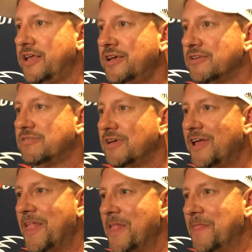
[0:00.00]
ends.
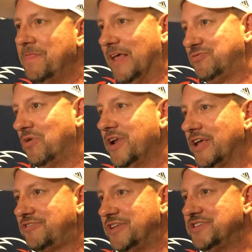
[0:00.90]
That's really an
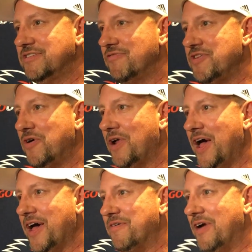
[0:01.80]
extension of the O
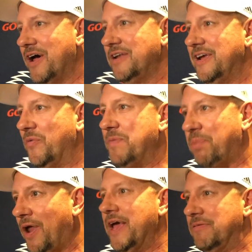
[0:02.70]
line, right? And we
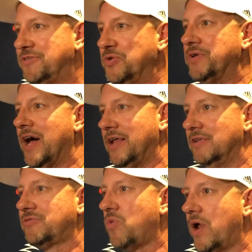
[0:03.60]
play two tight
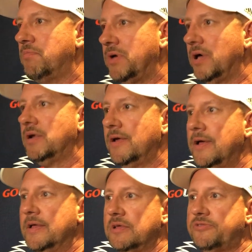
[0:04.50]
ends quite a bit.
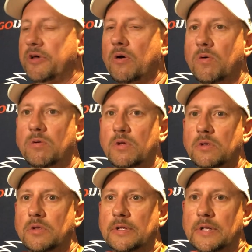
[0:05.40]
So
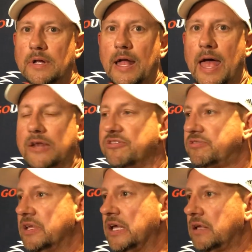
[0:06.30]
I
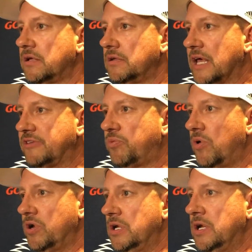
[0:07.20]
just think that's
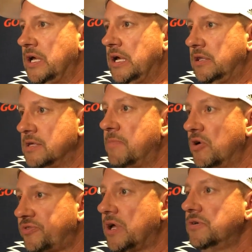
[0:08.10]
where you need the
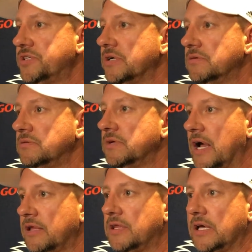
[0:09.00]
most coaching.
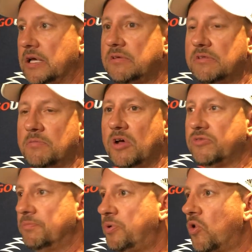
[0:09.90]
I think it's the most
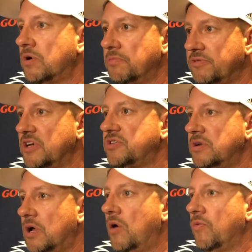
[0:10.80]
important position
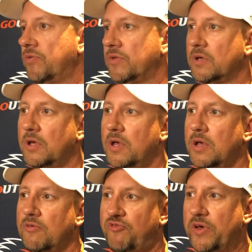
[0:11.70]
on the
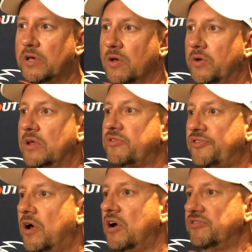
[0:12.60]
field as
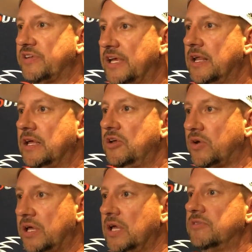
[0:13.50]
far as getting your
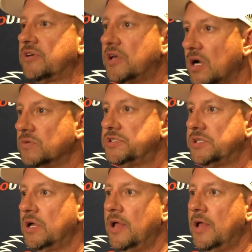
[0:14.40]
kids coached.